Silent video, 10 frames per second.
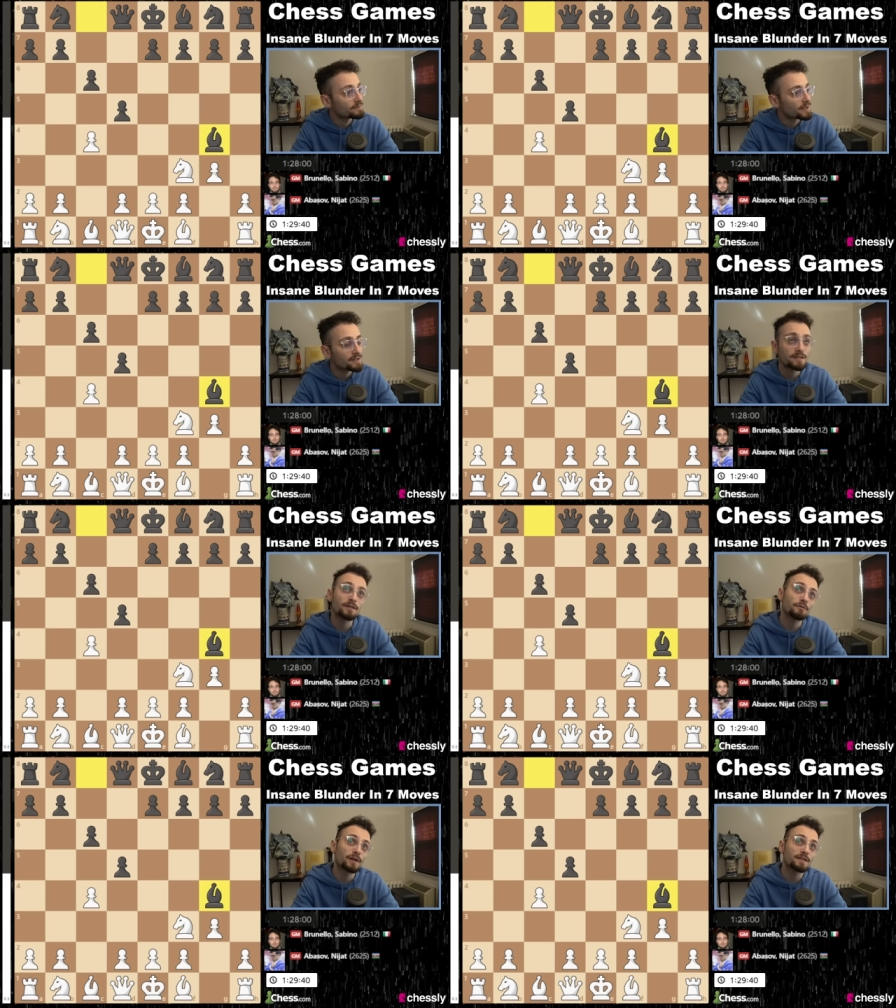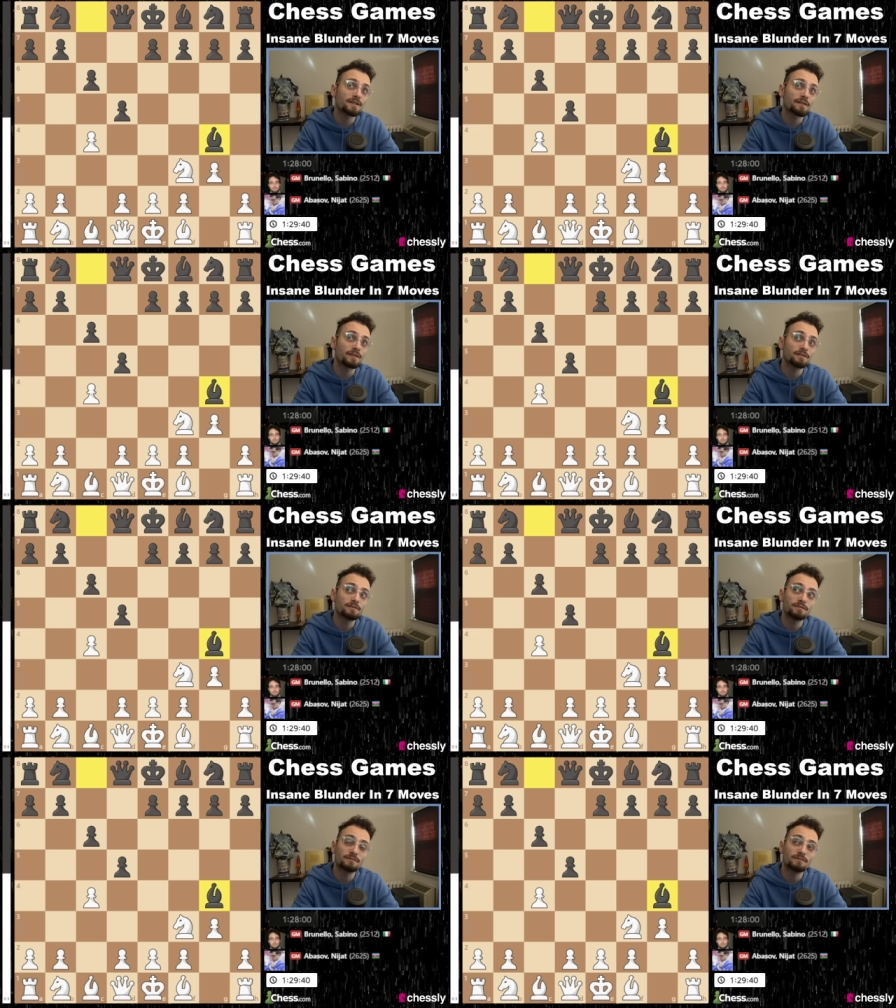Let's see, three out of seven,
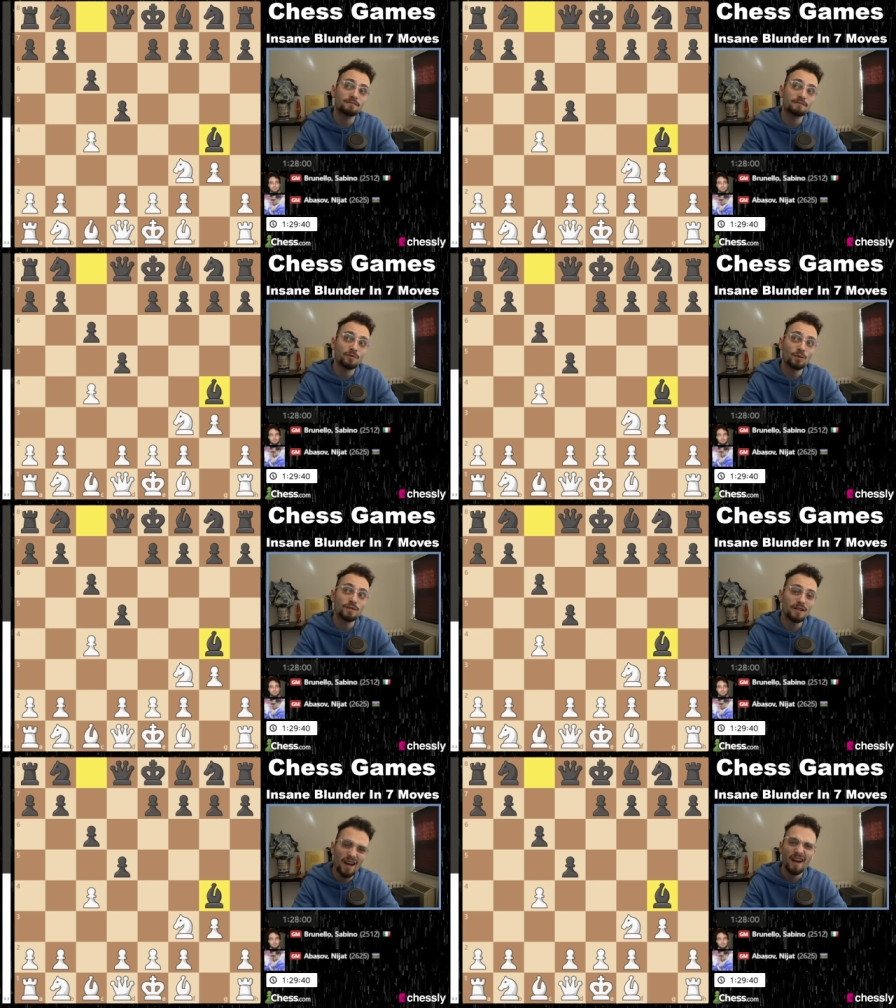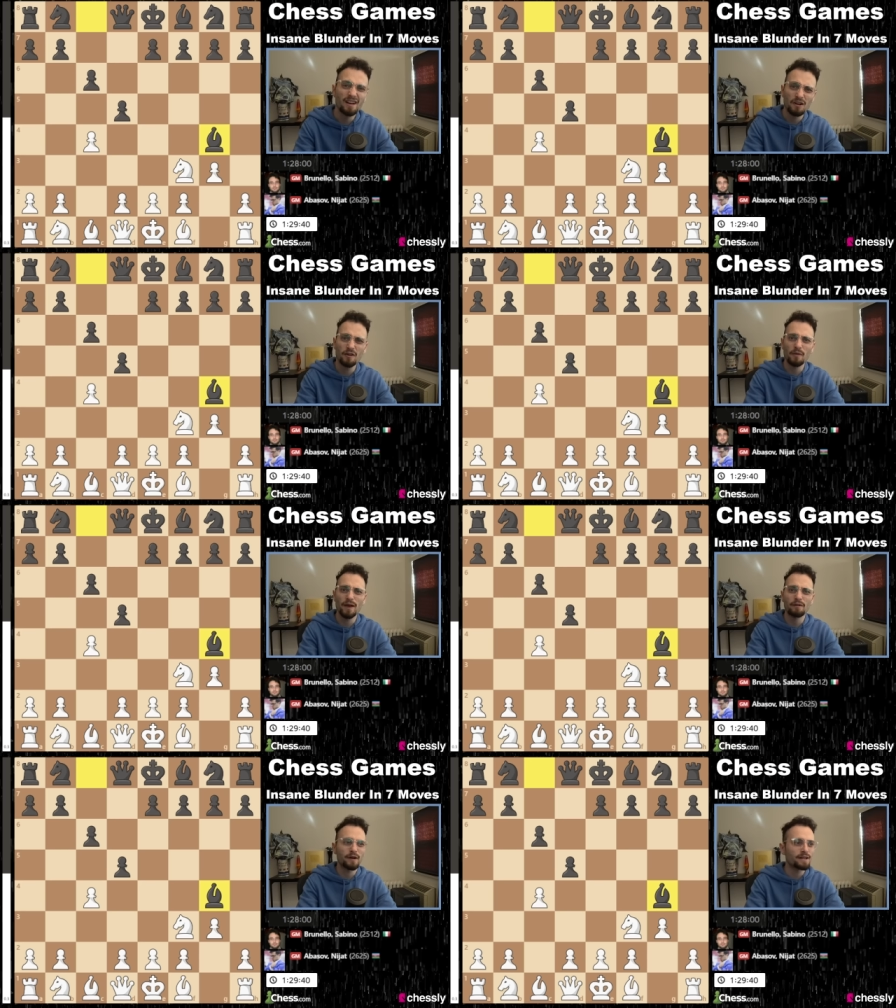14. Yeah, around
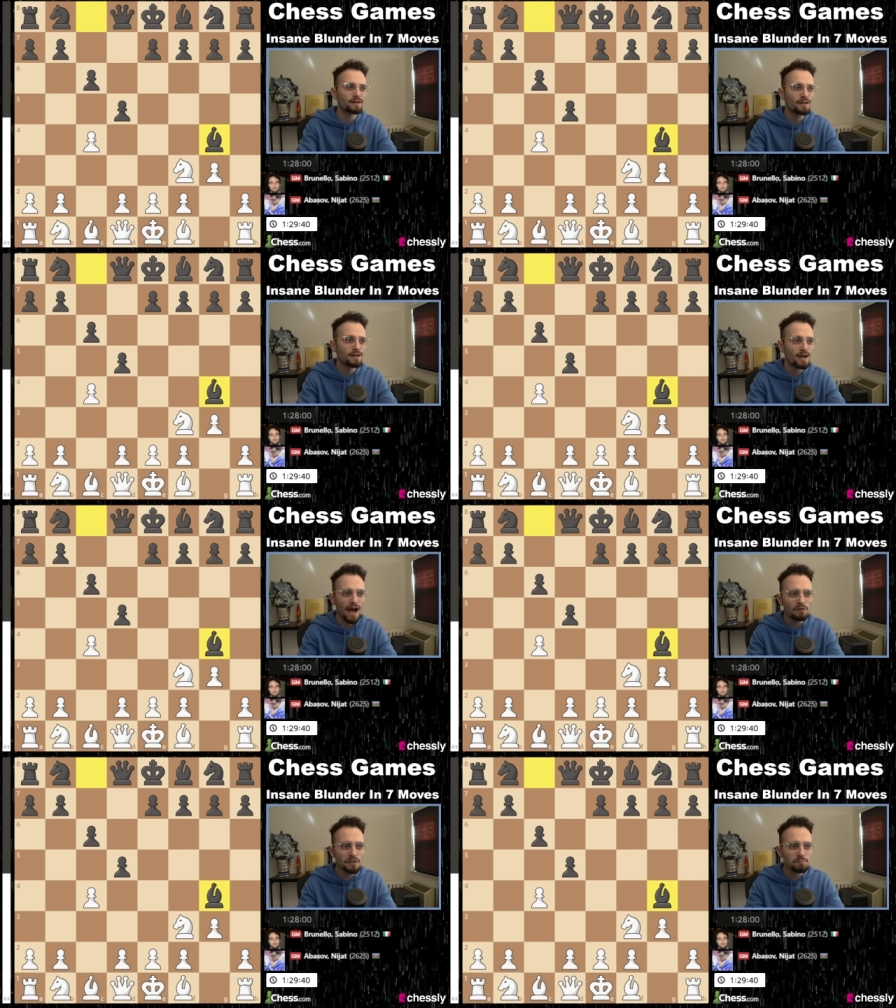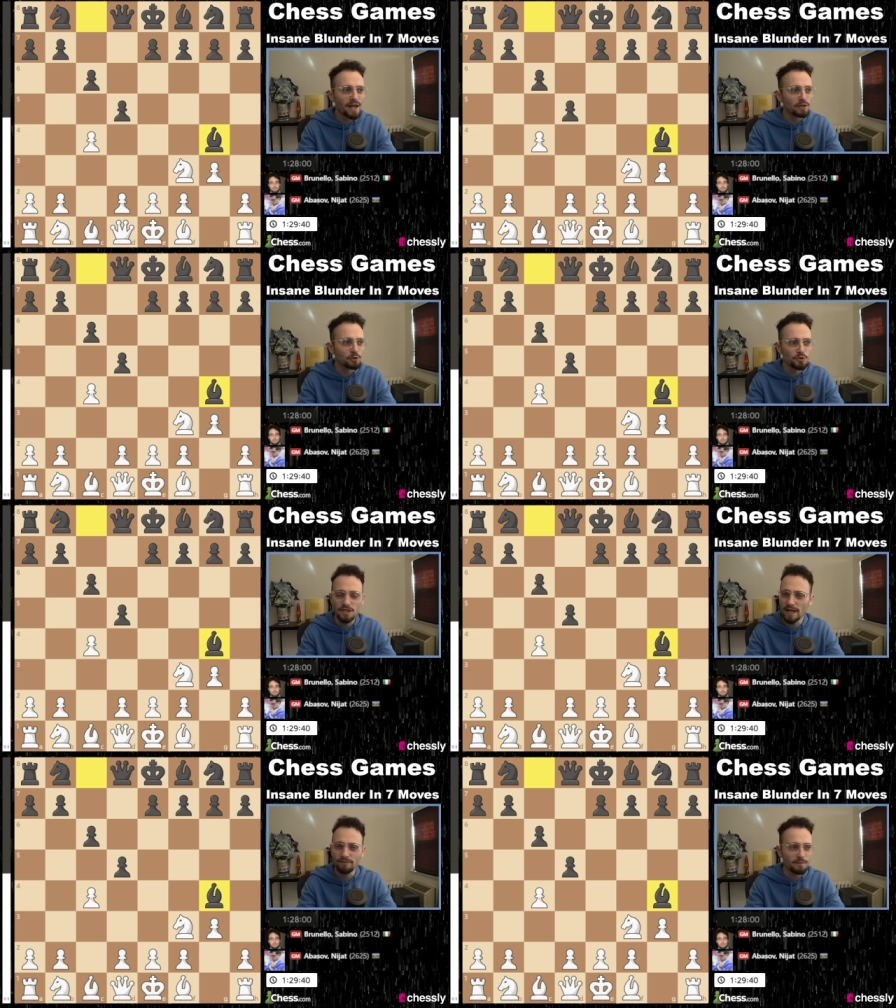that, right? How did black lose
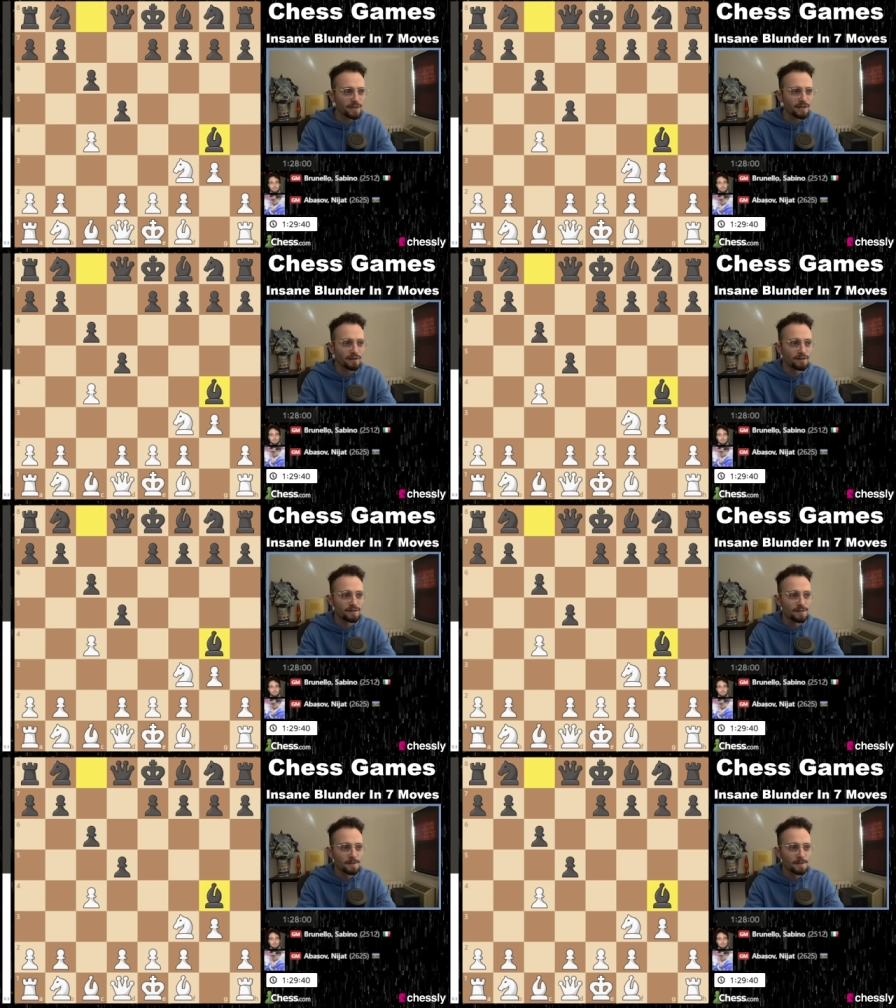the game from here?